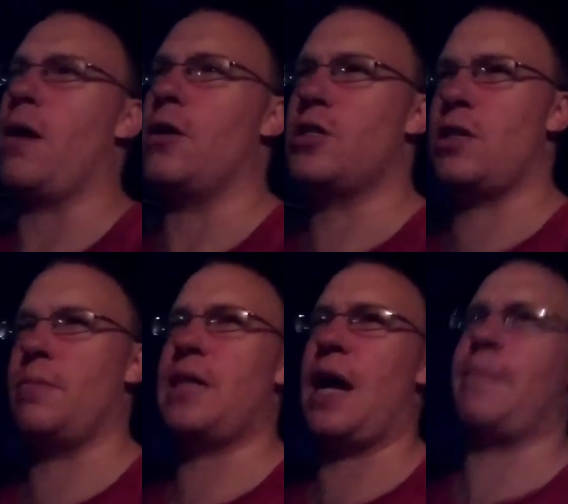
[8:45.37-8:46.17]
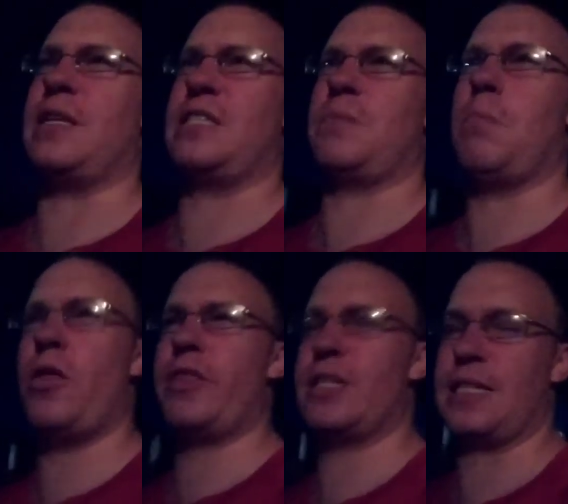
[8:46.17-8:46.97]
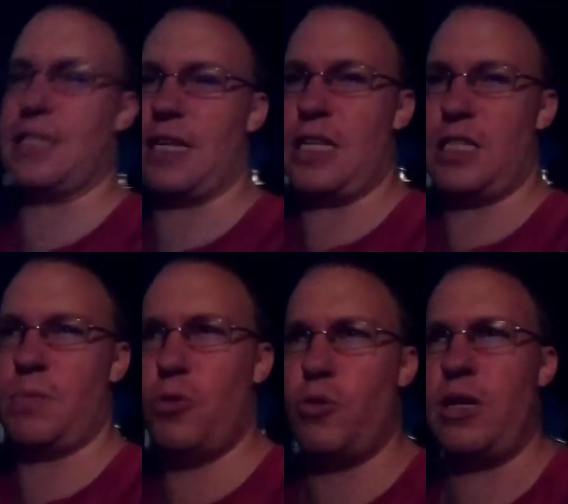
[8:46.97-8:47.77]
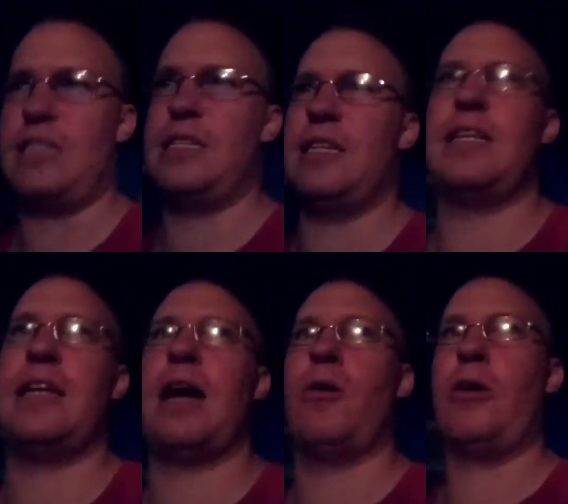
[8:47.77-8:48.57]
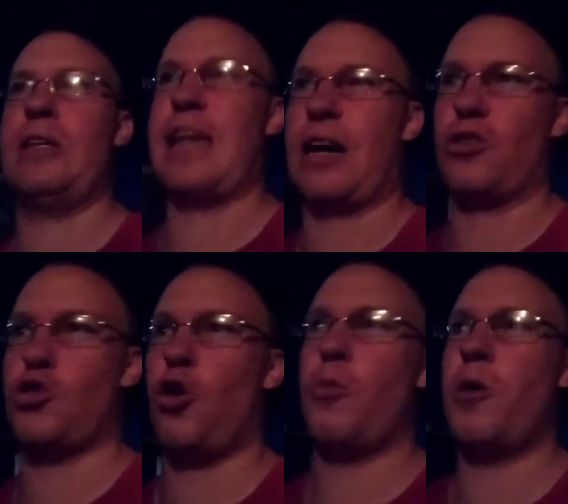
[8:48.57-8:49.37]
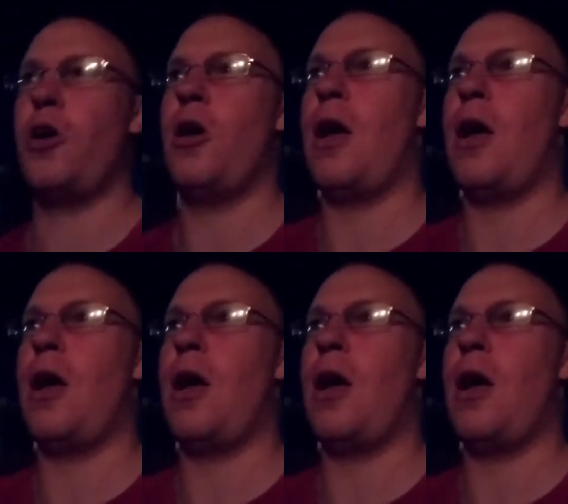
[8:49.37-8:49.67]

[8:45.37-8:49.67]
sometime this month since it is spooky season now. It is October.